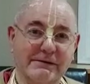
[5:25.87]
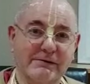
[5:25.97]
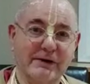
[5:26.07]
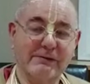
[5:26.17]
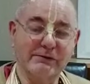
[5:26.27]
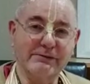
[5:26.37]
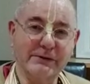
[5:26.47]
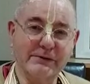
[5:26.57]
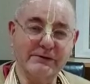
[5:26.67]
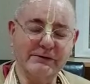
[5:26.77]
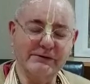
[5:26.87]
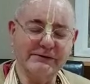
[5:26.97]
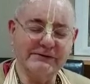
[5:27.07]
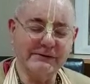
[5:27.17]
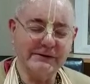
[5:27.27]
We are
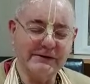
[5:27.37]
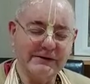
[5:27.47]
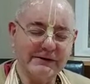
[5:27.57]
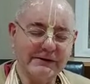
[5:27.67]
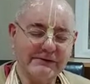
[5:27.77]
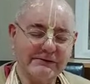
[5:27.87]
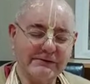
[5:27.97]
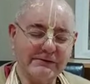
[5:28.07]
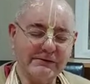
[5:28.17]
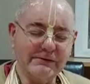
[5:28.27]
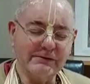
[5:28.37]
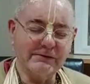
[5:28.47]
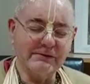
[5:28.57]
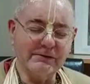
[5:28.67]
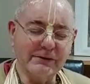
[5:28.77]
Rupanugas. So
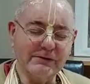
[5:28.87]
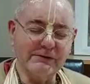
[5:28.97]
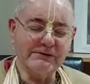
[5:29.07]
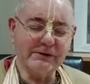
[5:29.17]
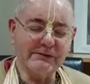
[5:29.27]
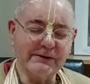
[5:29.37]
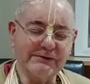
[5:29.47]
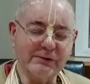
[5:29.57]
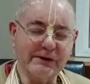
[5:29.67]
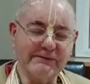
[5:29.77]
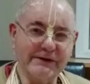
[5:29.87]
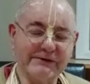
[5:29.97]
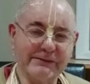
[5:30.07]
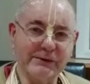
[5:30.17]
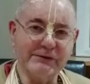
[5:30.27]
Rupa Goswami is one of our
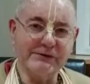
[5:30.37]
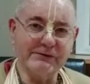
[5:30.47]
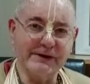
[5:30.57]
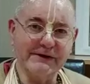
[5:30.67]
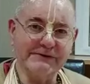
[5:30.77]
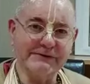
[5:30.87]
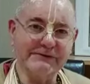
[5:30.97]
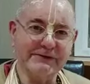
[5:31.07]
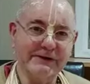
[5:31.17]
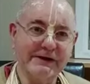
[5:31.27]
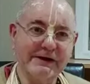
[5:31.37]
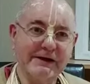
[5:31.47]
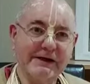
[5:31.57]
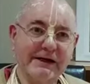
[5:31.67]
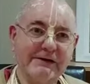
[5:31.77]
spiritual masters.
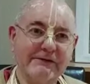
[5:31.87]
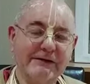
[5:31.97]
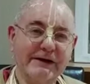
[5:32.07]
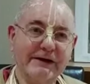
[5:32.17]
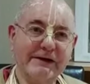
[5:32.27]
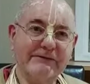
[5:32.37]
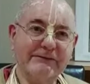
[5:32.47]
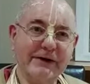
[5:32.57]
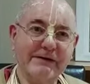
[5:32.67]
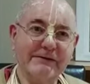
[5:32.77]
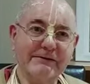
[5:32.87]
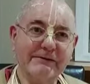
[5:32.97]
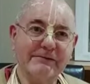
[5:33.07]
If he felt